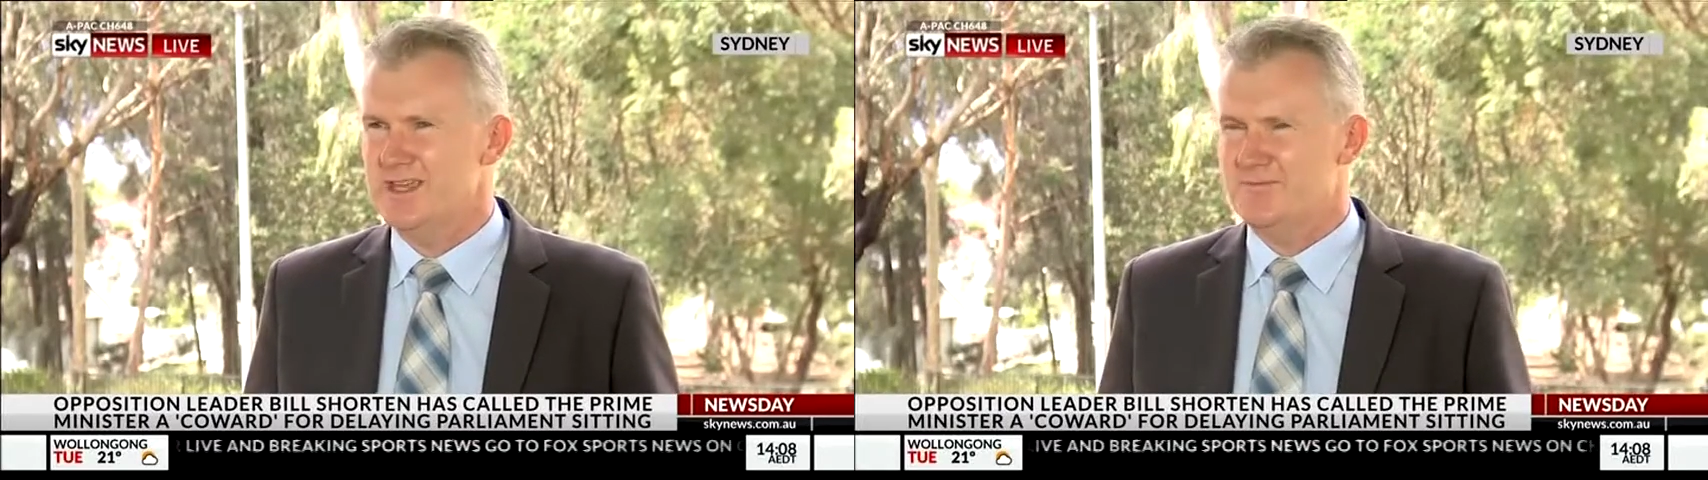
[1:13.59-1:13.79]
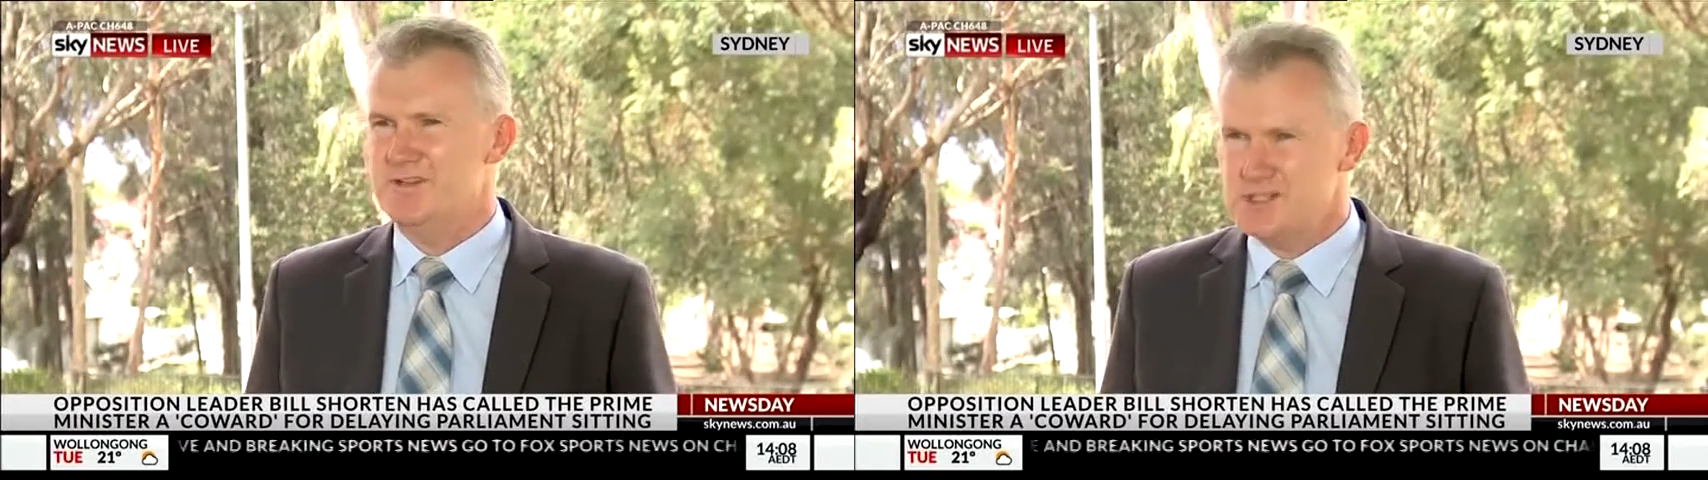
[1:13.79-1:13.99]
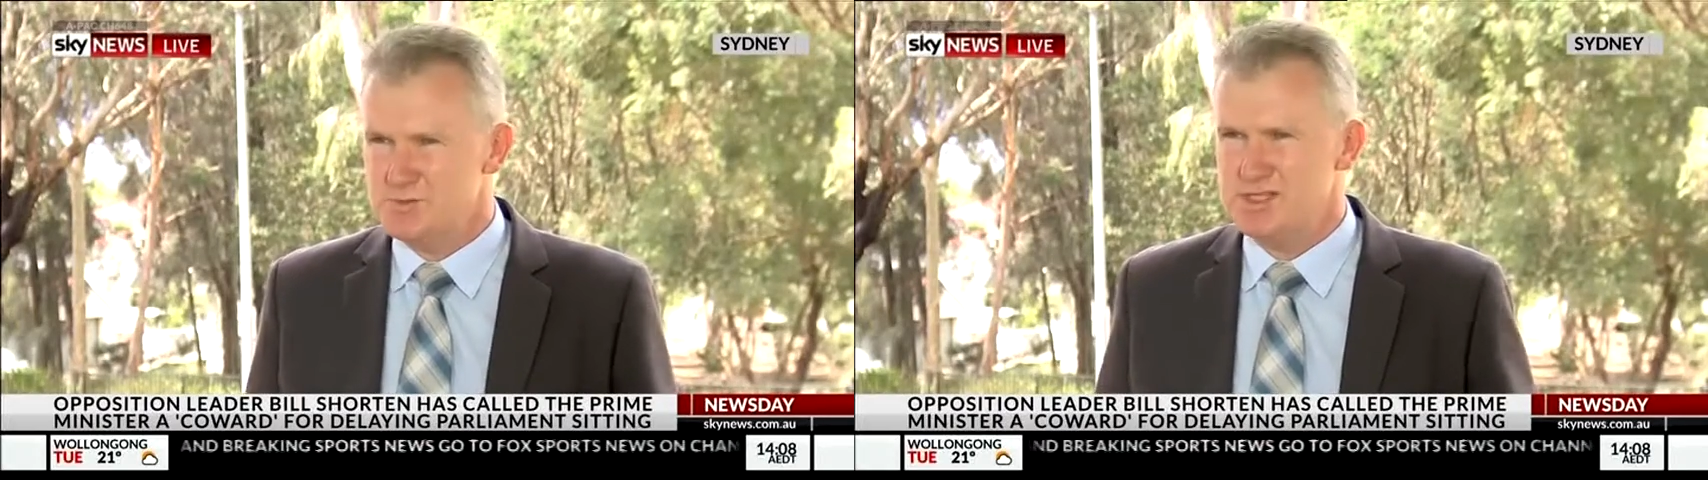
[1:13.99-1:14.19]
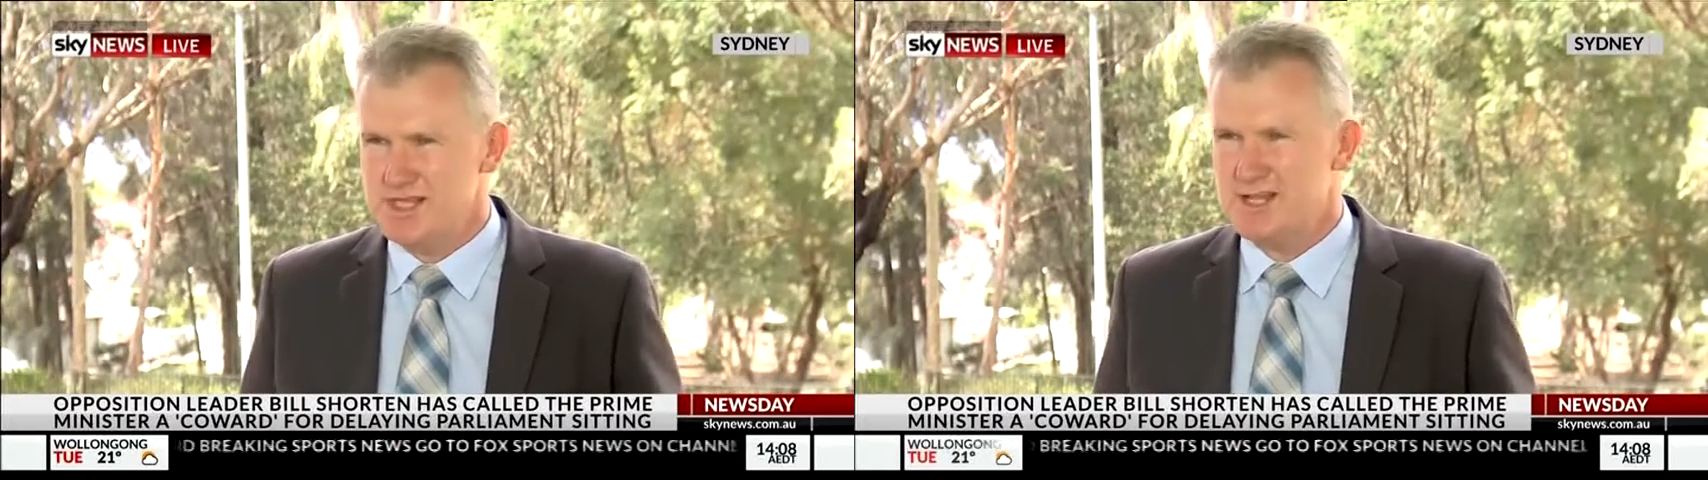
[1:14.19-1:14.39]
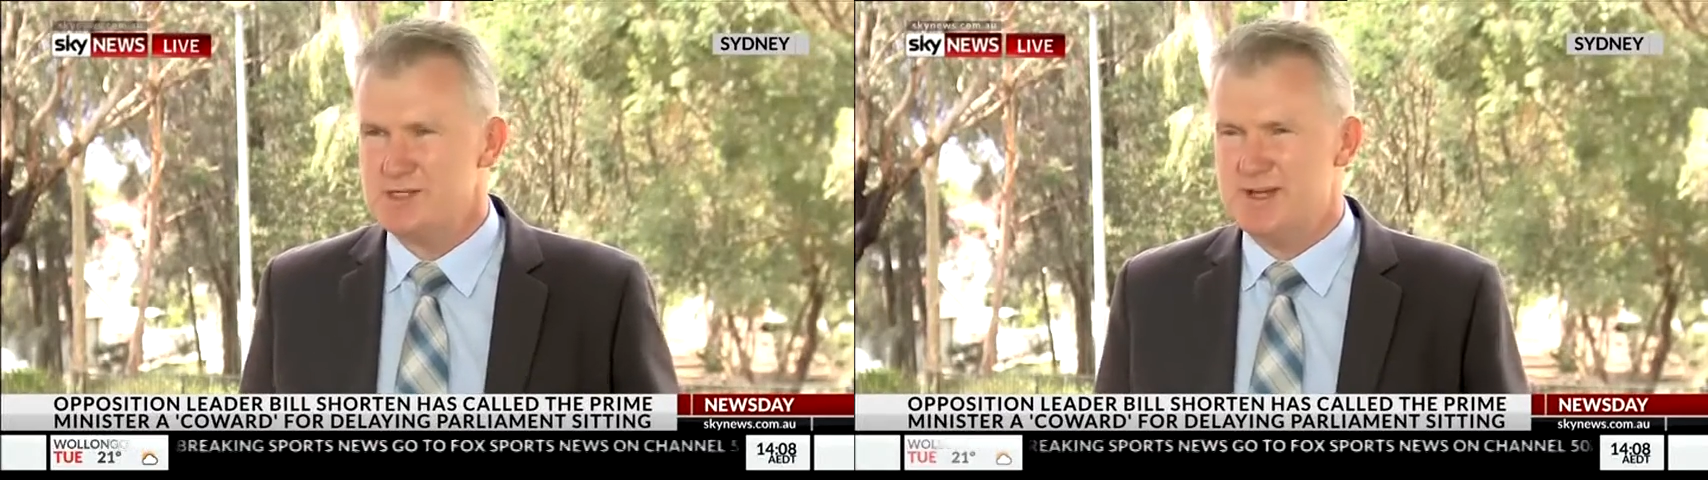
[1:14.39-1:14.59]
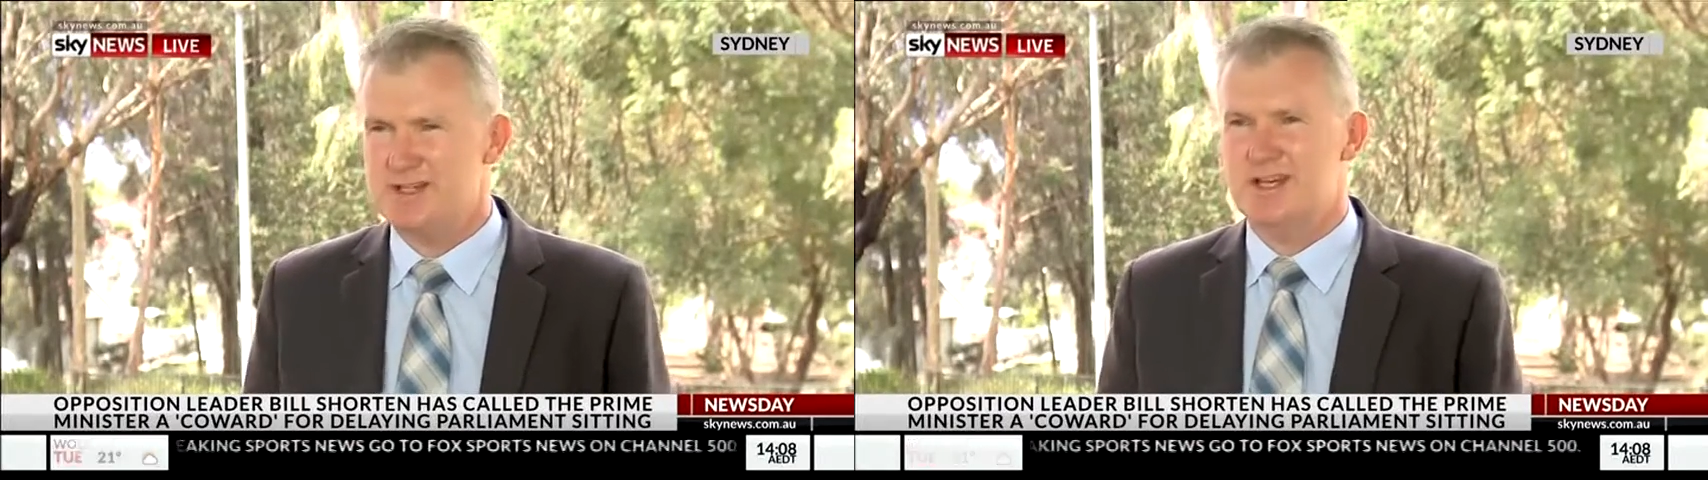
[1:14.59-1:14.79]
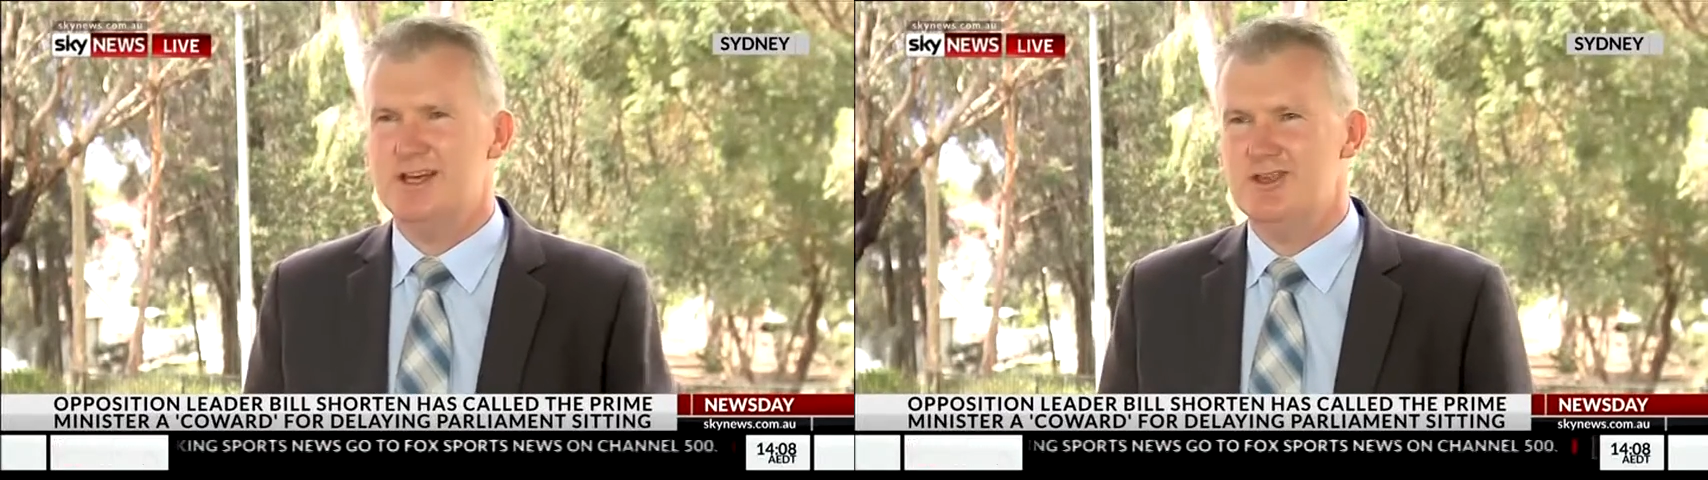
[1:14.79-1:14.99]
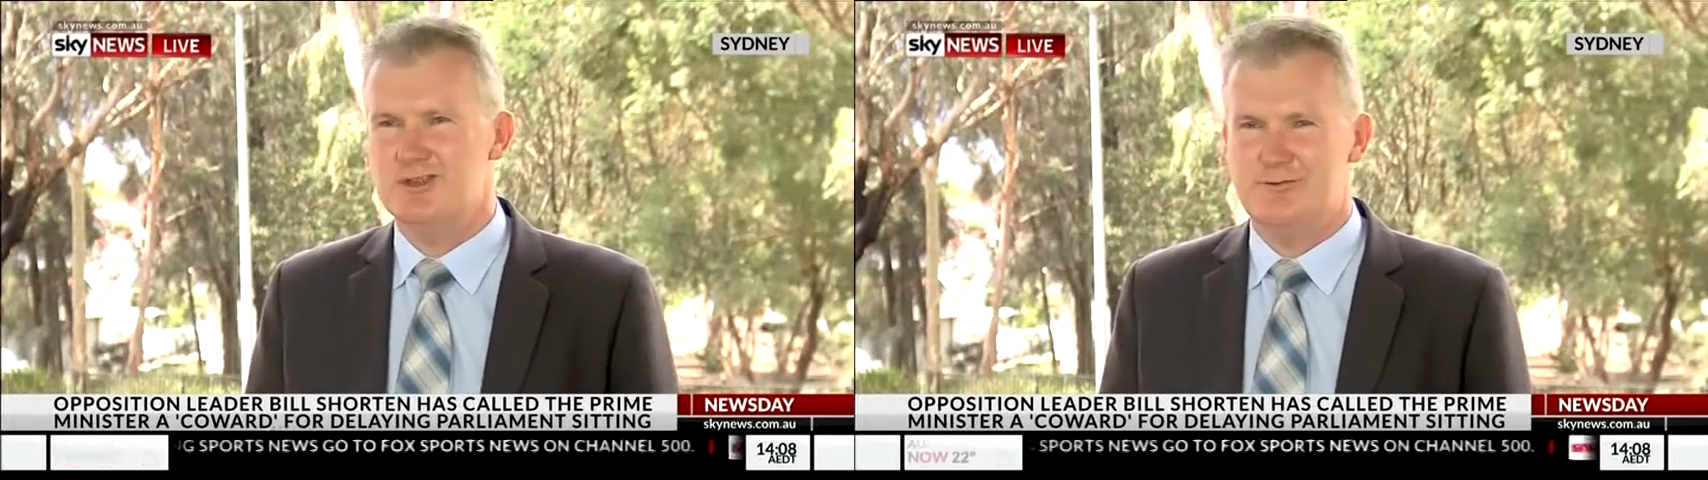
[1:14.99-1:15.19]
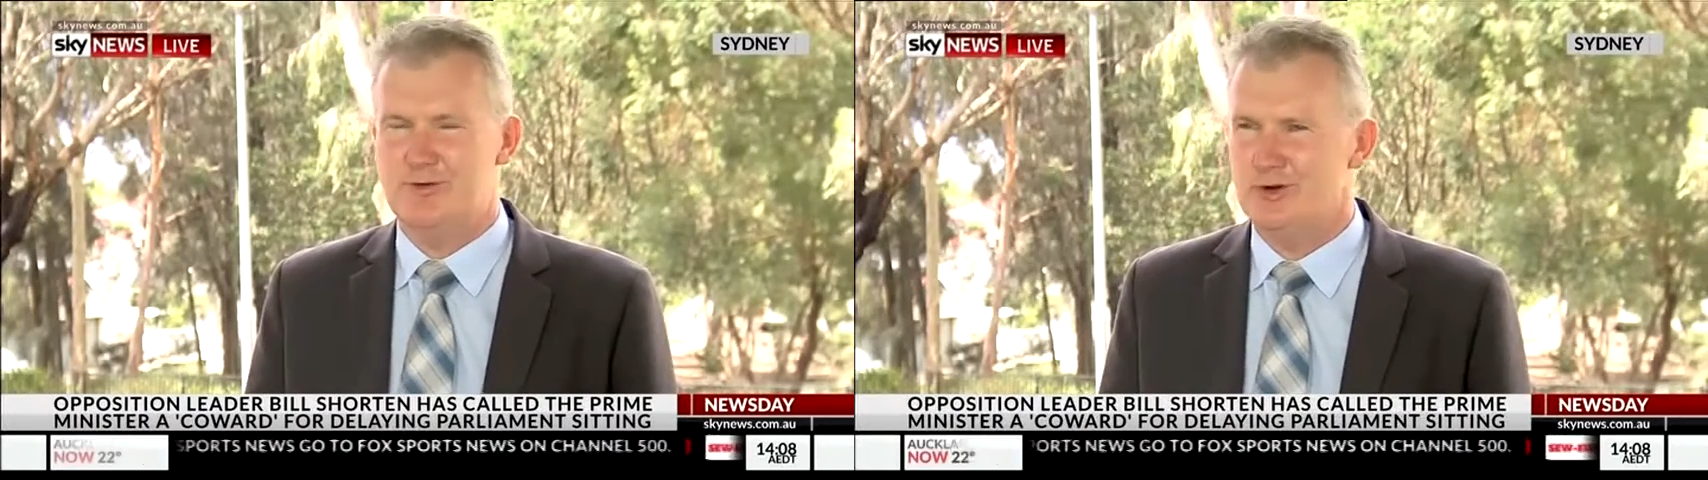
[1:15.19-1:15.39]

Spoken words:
if this was the expectation,